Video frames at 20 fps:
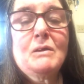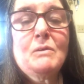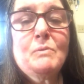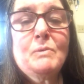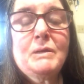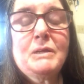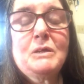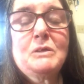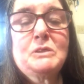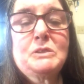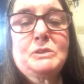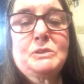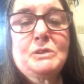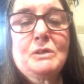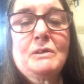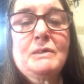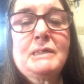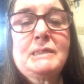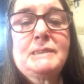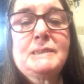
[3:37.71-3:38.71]
A Widow's
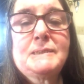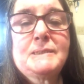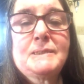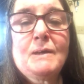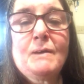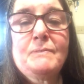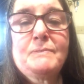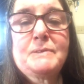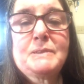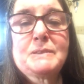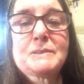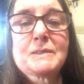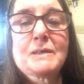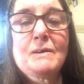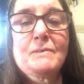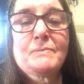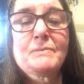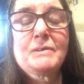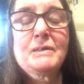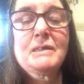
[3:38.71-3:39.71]
Journey to
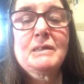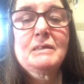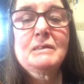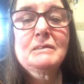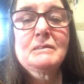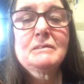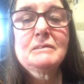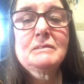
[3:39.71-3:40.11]
Self-Discovery.